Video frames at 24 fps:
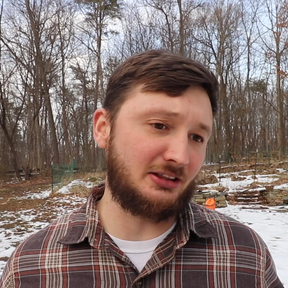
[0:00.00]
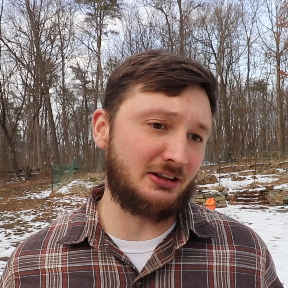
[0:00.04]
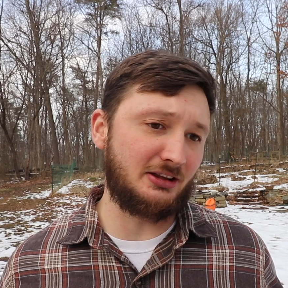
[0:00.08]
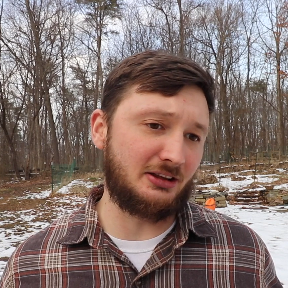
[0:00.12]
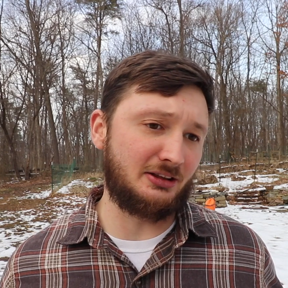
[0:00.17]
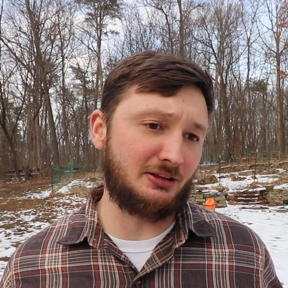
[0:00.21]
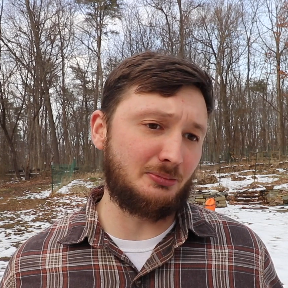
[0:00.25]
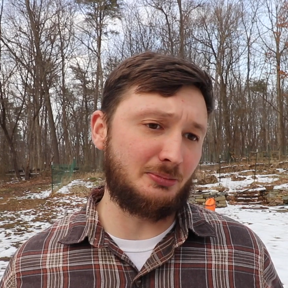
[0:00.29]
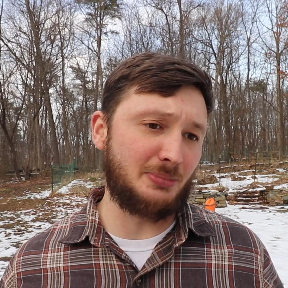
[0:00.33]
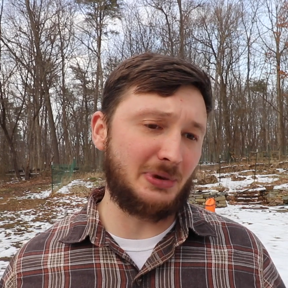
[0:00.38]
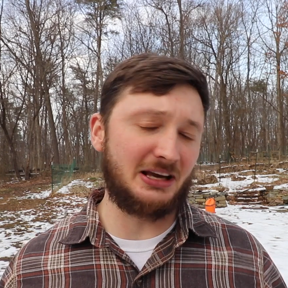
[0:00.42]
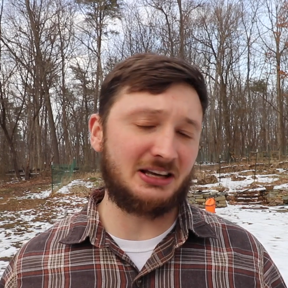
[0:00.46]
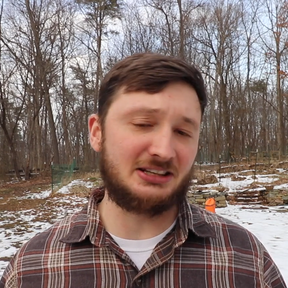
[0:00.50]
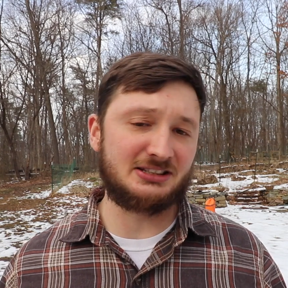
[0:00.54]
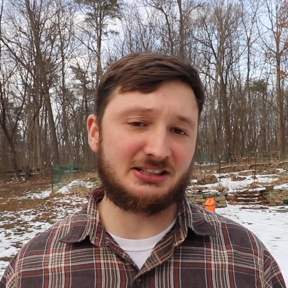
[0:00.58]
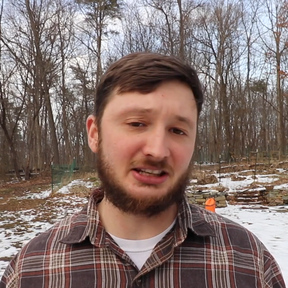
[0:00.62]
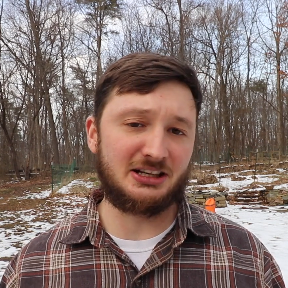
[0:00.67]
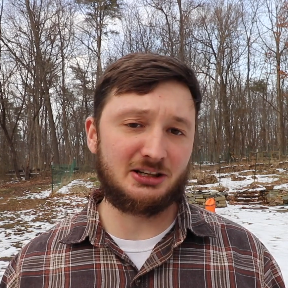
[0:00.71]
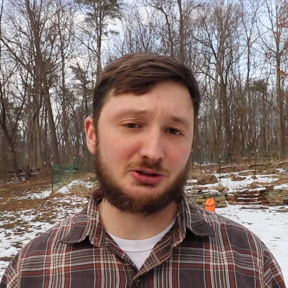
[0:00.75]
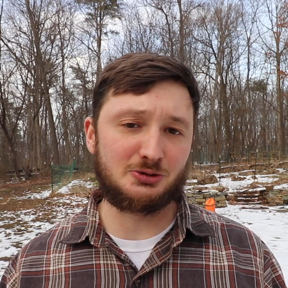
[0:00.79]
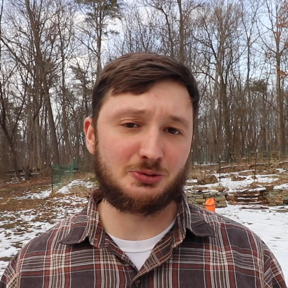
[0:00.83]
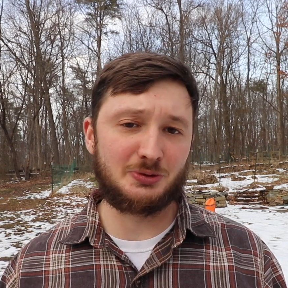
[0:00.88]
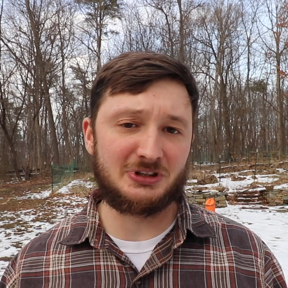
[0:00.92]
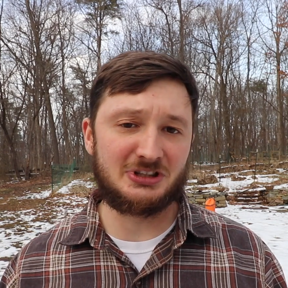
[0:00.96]
the biggest
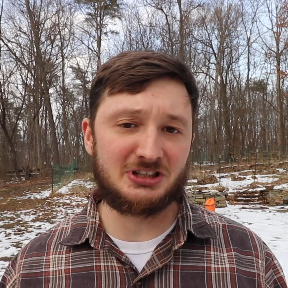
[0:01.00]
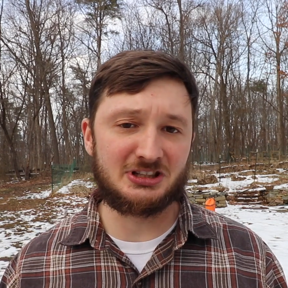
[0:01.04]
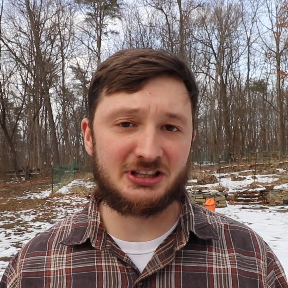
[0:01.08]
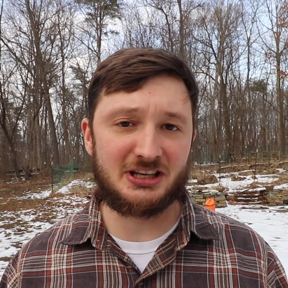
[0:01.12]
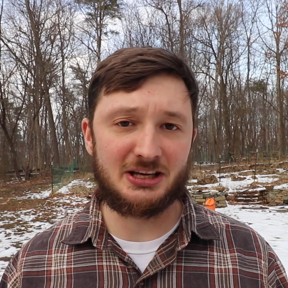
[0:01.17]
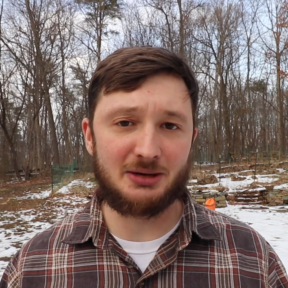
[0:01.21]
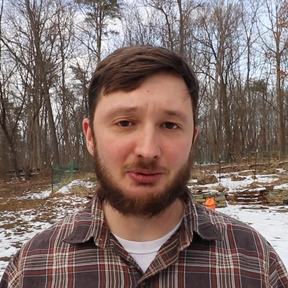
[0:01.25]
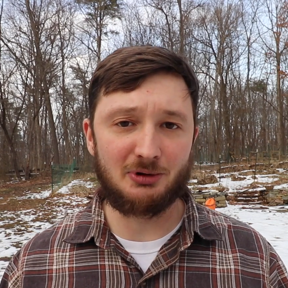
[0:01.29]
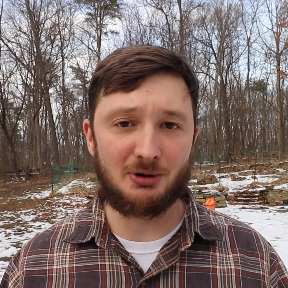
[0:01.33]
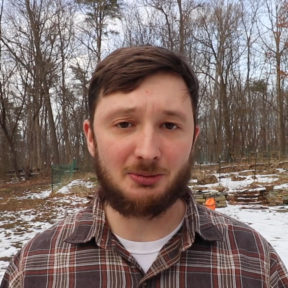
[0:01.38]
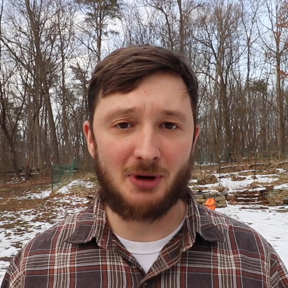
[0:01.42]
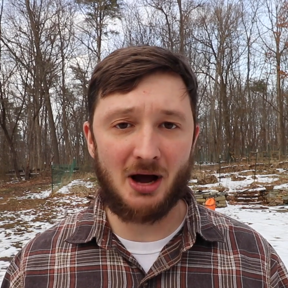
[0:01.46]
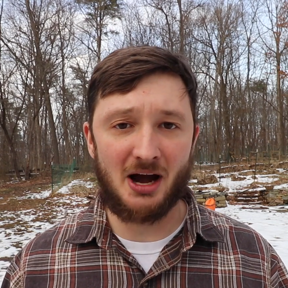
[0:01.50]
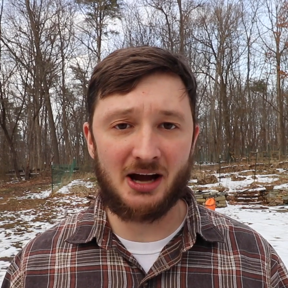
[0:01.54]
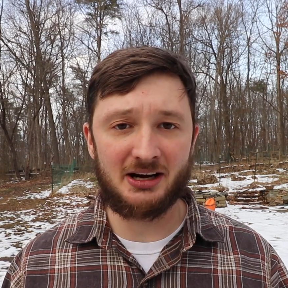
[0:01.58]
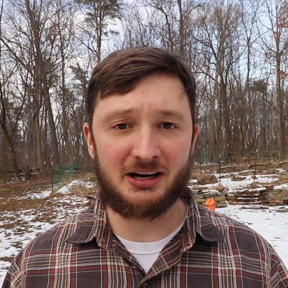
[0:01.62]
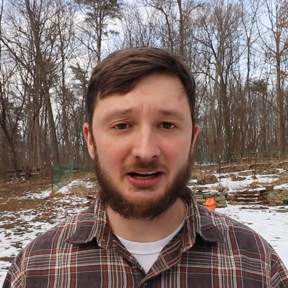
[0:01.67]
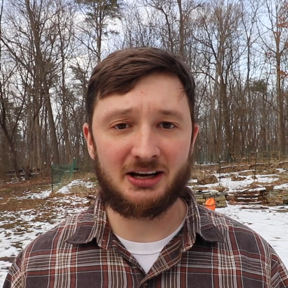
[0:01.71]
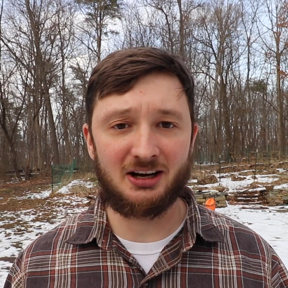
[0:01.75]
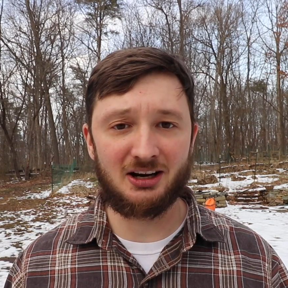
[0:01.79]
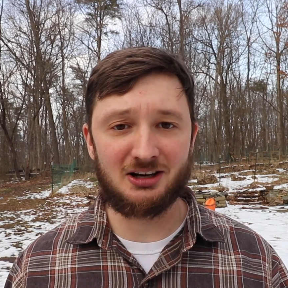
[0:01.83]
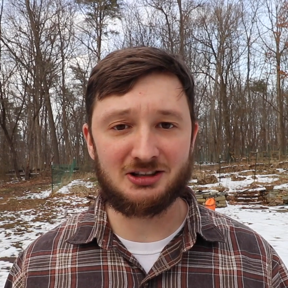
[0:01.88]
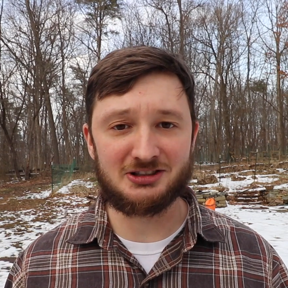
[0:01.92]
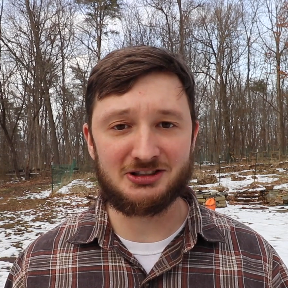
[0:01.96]
thing is we just keep
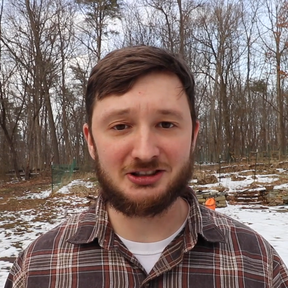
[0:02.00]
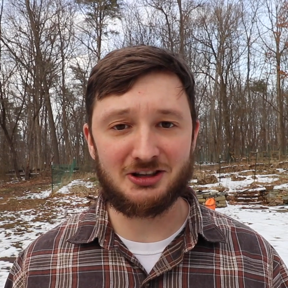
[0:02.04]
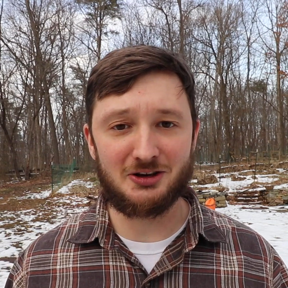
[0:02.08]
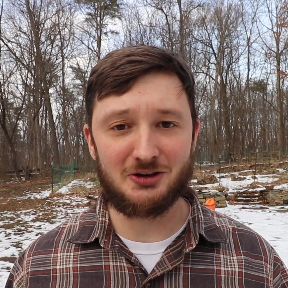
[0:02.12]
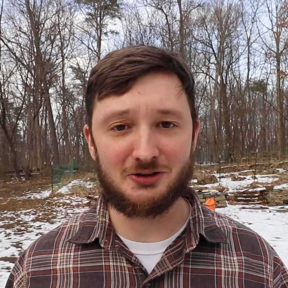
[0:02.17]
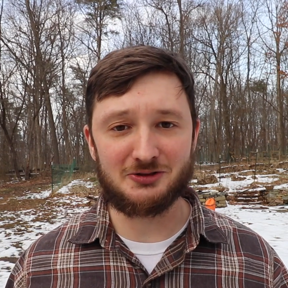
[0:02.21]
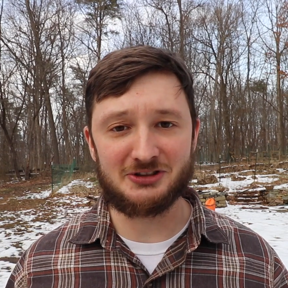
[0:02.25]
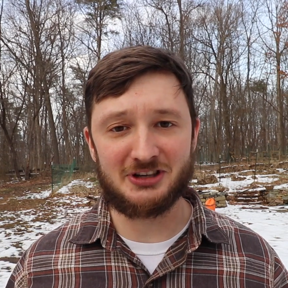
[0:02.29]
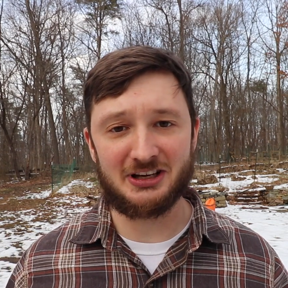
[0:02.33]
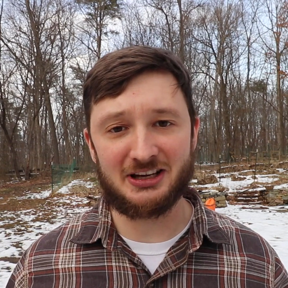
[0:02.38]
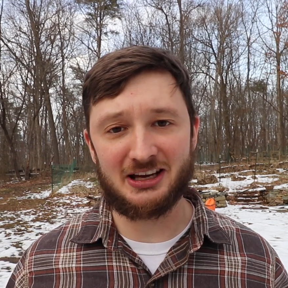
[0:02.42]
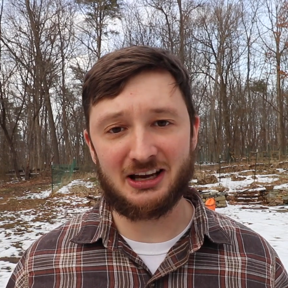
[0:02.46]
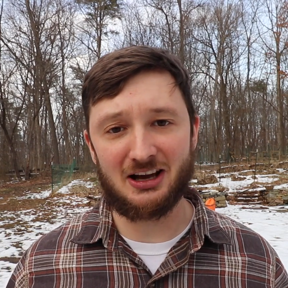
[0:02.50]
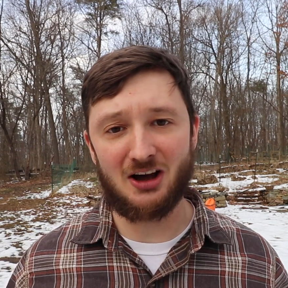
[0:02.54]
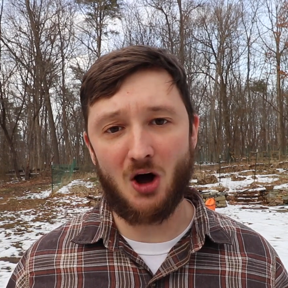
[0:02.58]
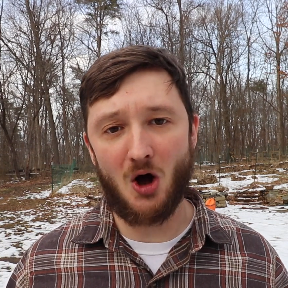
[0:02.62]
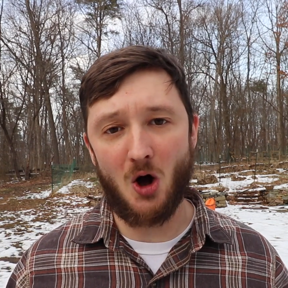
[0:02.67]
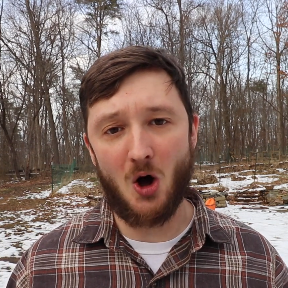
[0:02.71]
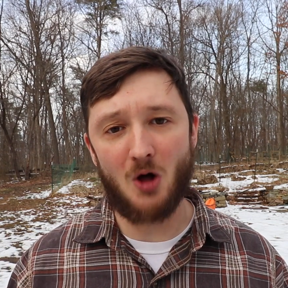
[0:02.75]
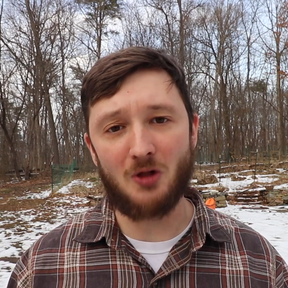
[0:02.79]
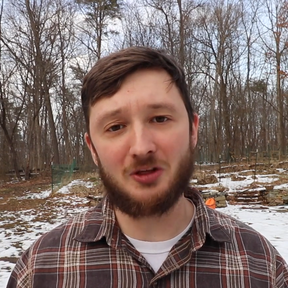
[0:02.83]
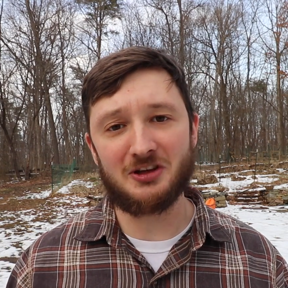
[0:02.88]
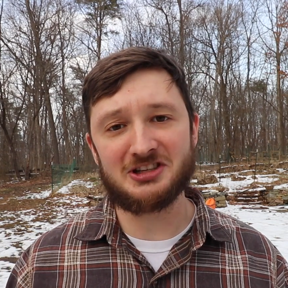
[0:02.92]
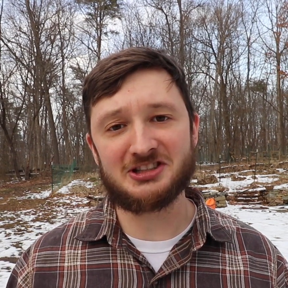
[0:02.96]
reminding ourselves like
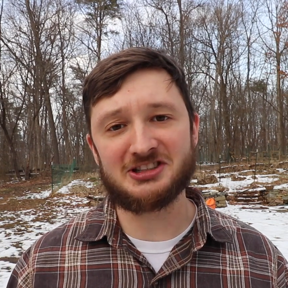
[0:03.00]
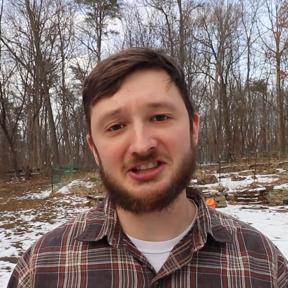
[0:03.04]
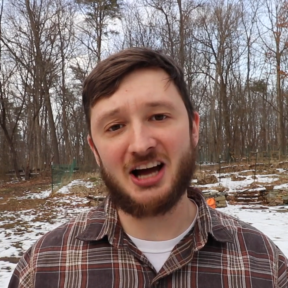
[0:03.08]
all this